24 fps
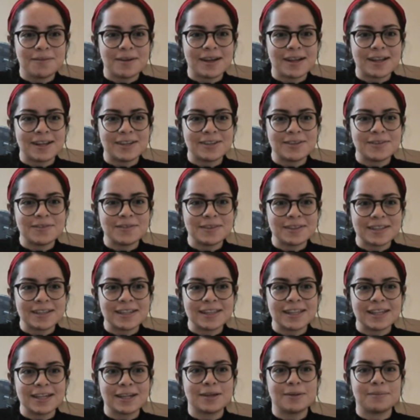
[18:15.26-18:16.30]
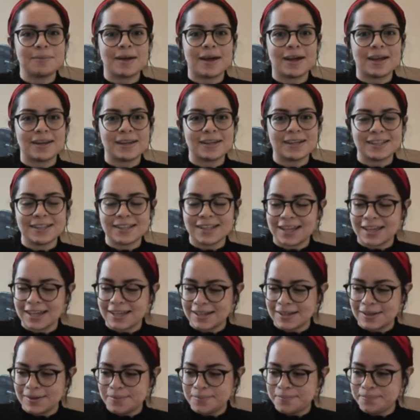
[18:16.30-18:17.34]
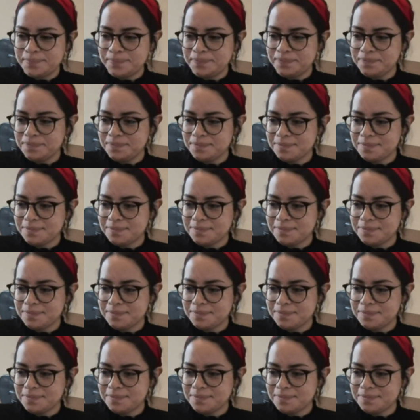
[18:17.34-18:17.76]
when you really think about it. Like in